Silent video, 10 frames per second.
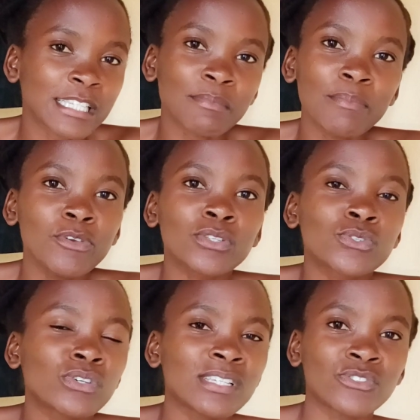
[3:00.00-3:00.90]
Maybe you're
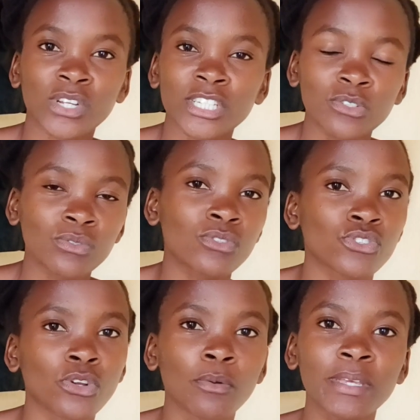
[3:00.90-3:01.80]
so distracted with
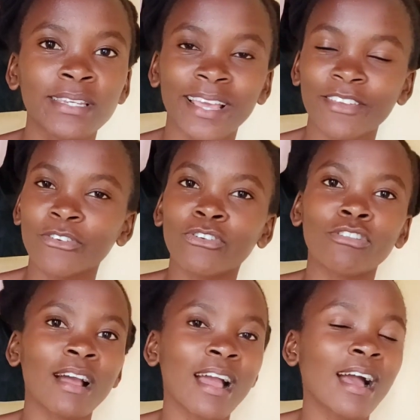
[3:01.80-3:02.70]
social media, you're no
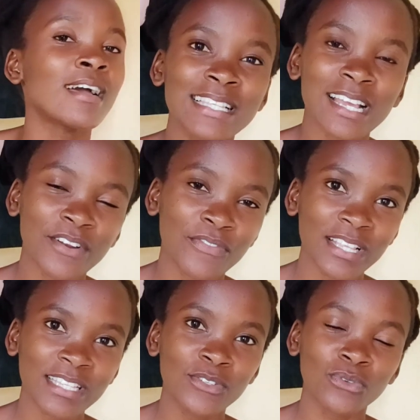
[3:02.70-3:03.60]
longer
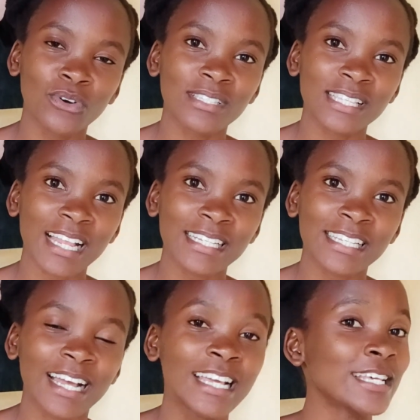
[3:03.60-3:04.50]
sacrificing to God's
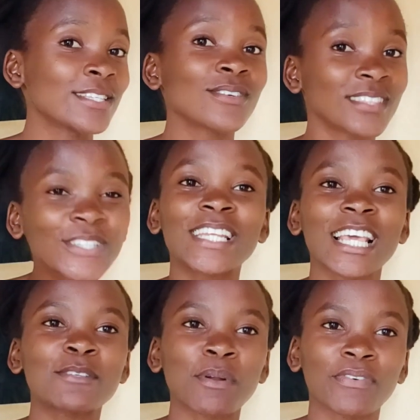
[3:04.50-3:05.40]
altar. So
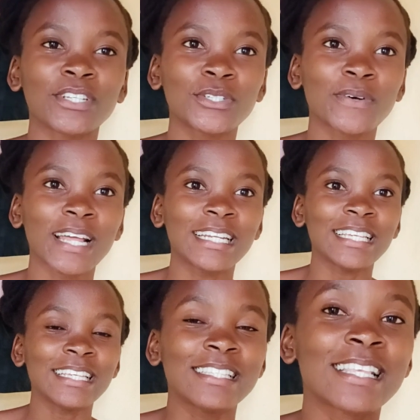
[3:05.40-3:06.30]
today's prophetic word
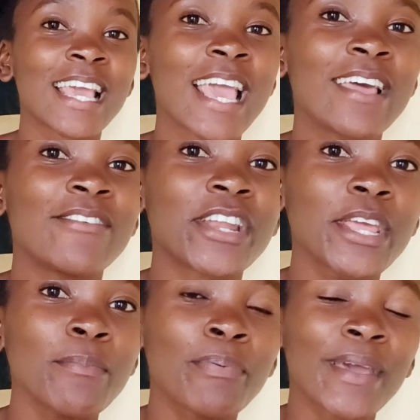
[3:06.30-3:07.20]
is
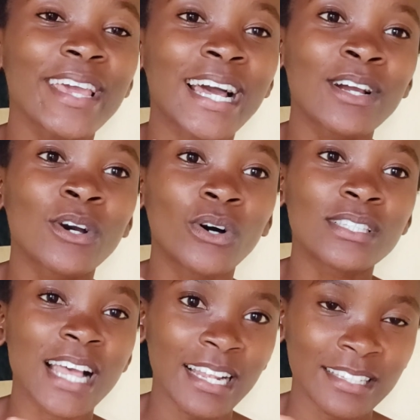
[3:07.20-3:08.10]
repair
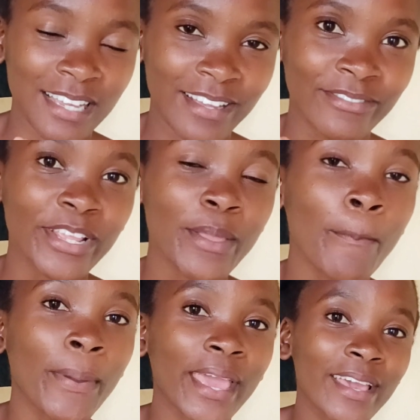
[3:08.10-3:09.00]
God's altar.
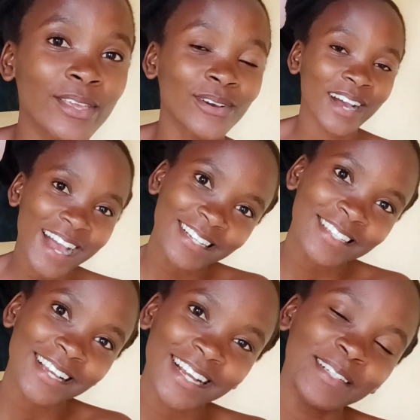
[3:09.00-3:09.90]
Repair your
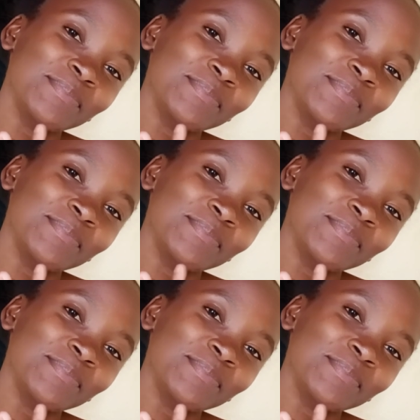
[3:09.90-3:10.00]
altar.